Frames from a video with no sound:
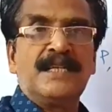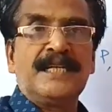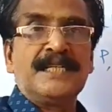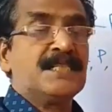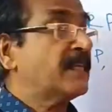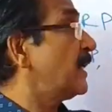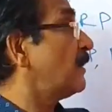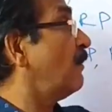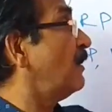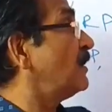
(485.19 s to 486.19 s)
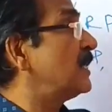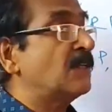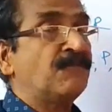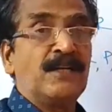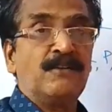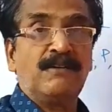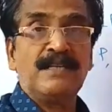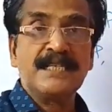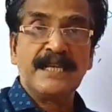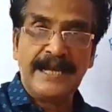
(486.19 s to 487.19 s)
let us take all these 5
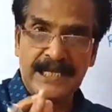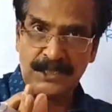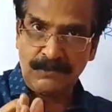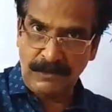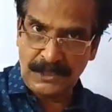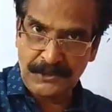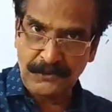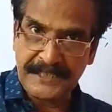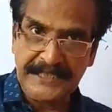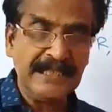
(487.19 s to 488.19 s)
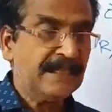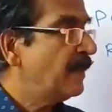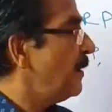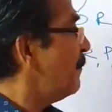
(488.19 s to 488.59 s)
vowels as one unit,